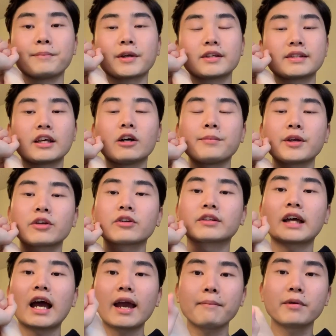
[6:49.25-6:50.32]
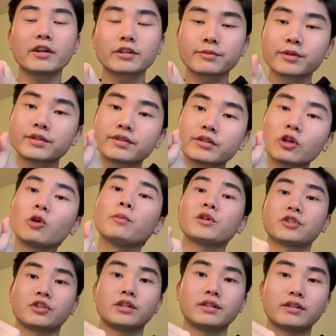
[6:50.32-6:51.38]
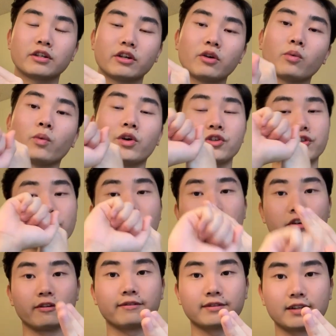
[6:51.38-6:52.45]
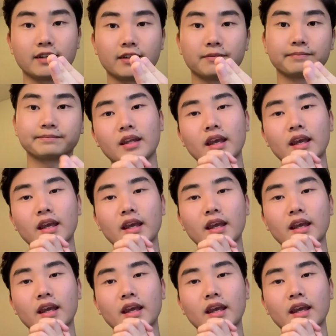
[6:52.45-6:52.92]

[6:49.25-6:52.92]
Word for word: because that'll make your time management so much easier once you're at U of T.